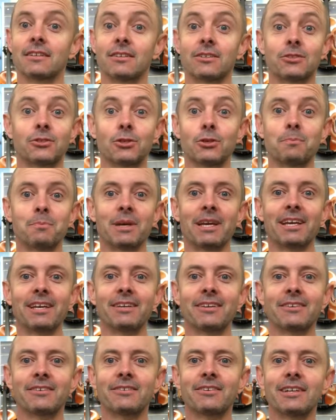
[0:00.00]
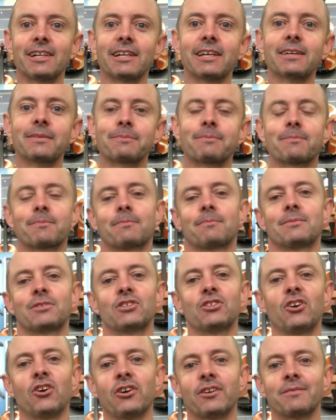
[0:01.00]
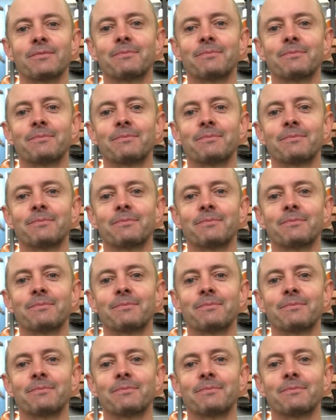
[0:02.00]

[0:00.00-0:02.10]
Should be, really, not.